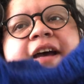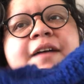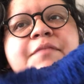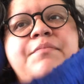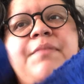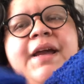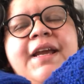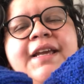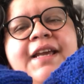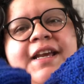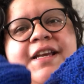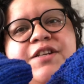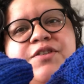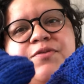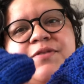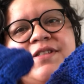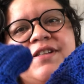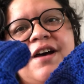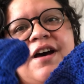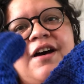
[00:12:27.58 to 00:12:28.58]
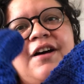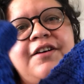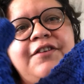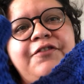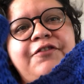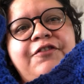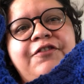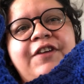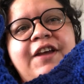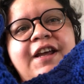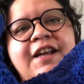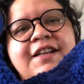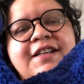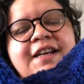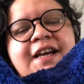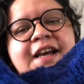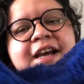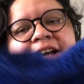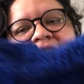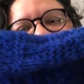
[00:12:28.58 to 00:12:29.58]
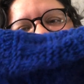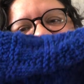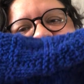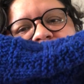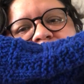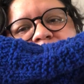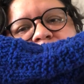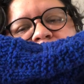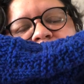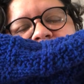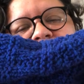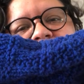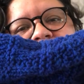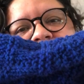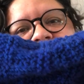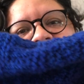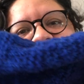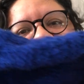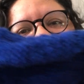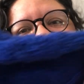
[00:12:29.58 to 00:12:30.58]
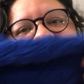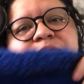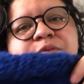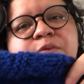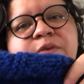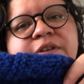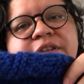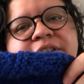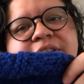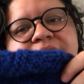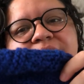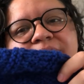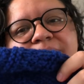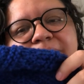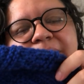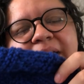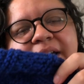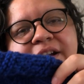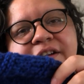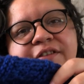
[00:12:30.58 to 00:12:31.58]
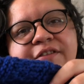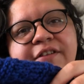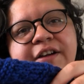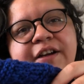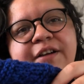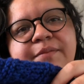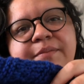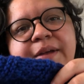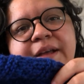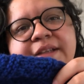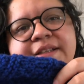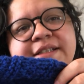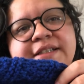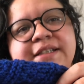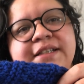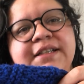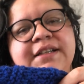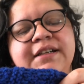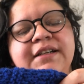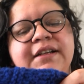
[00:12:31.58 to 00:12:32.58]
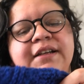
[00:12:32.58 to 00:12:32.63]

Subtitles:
my gauge was off, and I had to use more yarn than what the pattern recommended.